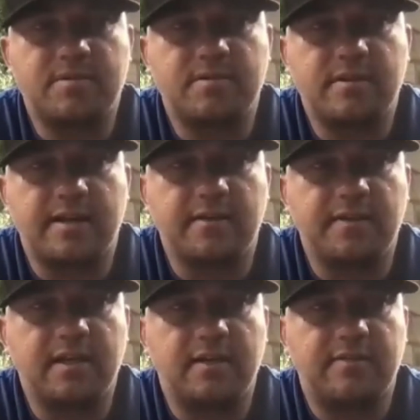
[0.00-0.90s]
that I can
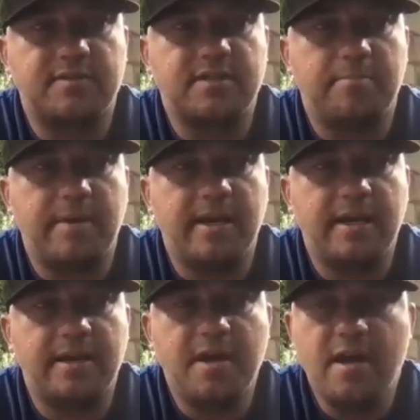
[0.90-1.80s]
think of off the top of my
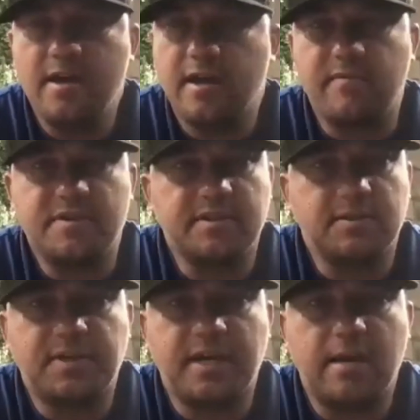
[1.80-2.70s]
head. Every
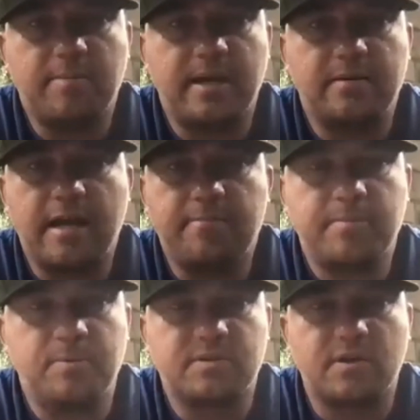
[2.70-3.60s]
single camp had
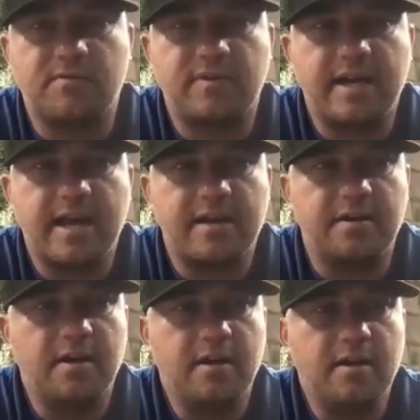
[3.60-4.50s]
people certify at it.
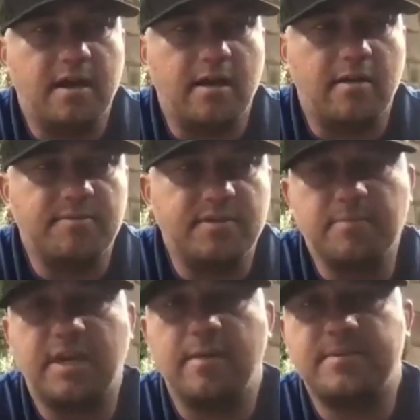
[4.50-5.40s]
Some
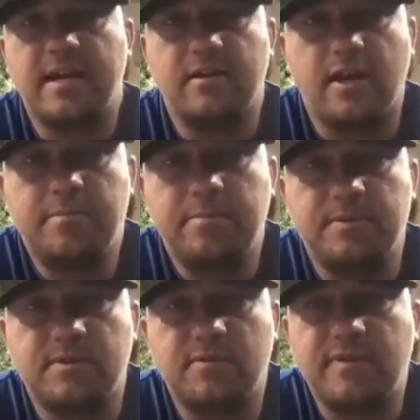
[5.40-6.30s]
camps had a lot of people
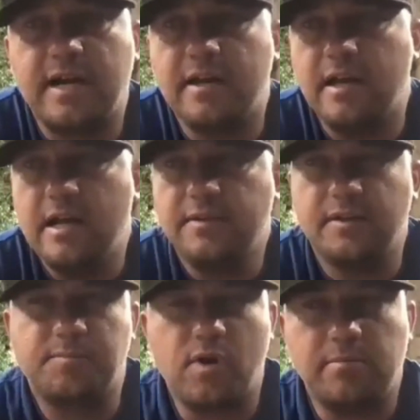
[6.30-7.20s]
certify.
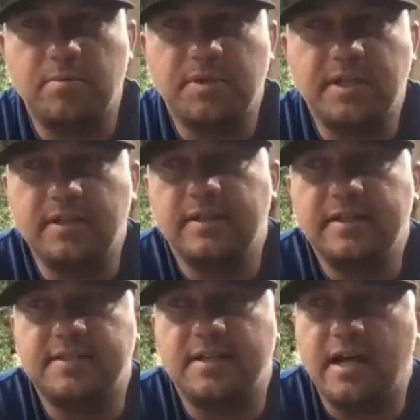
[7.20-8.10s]
There's probably at
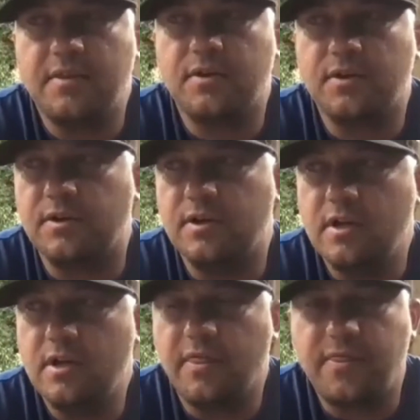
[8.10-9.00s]
least another
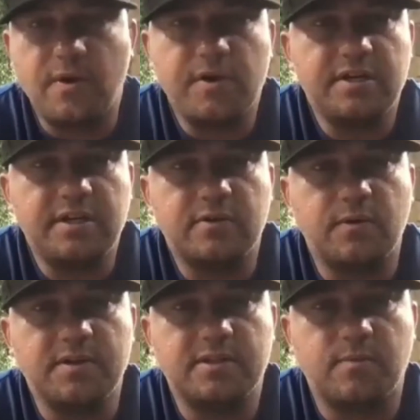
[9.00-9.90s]
30
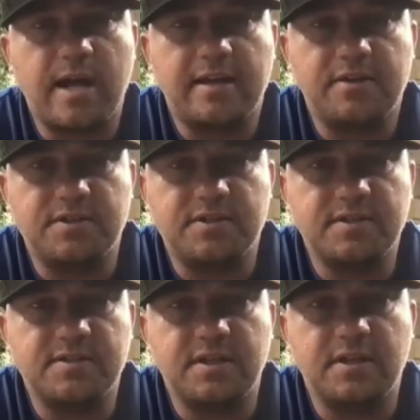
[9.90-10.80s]
decoys that were added just
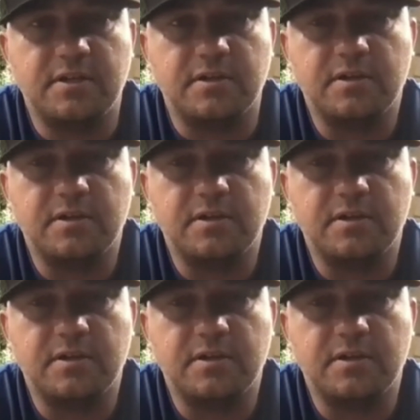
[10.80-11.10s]
this year,